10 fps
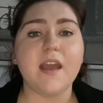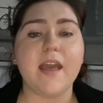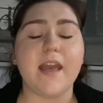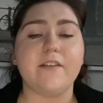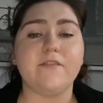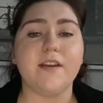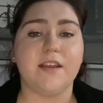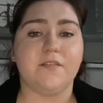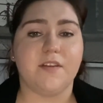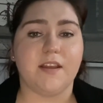Every
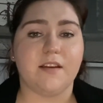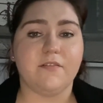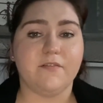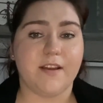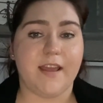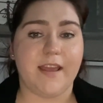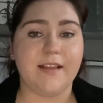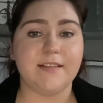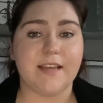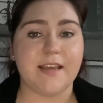evening for
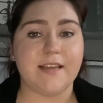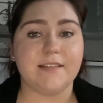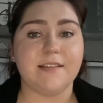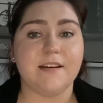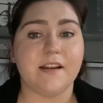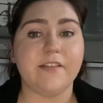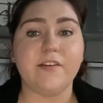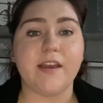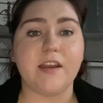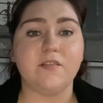eight days, another
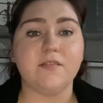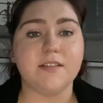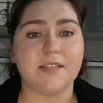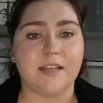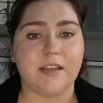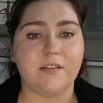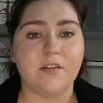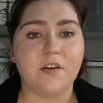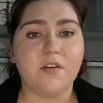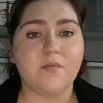candle is lit
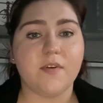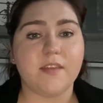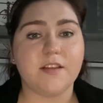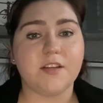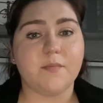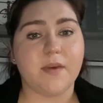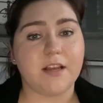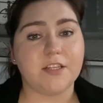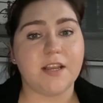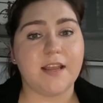with the
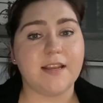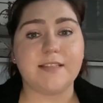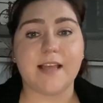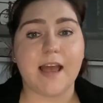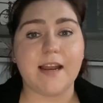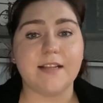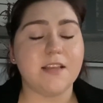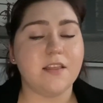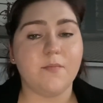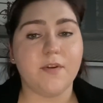shamash and is added to
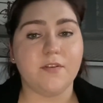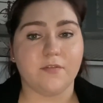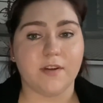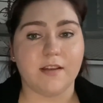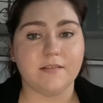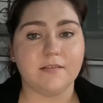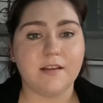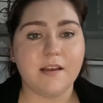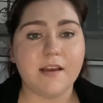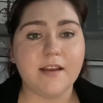the menorah.
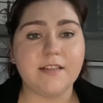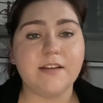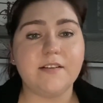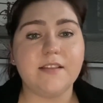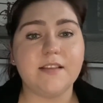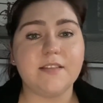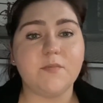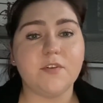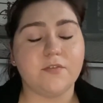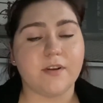During this
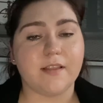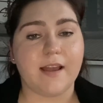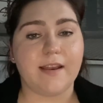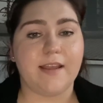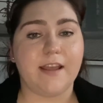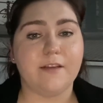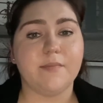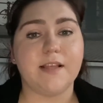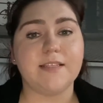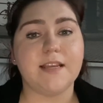menorah lighting, a
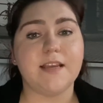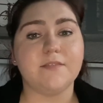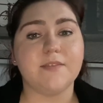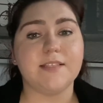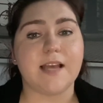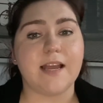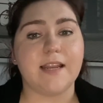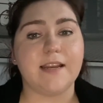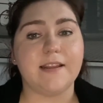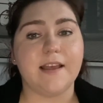blessing is
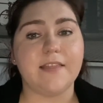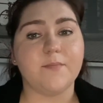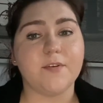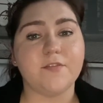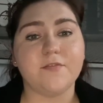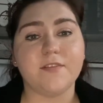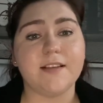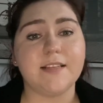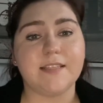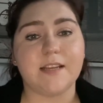recited and the menorah
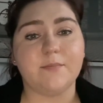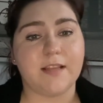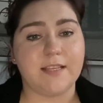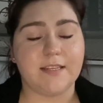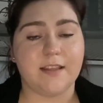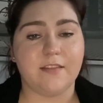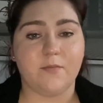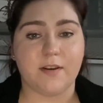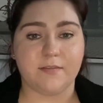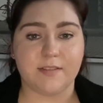is then placed in the
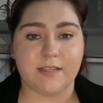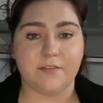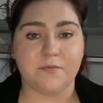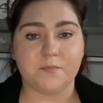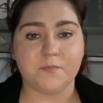window seal.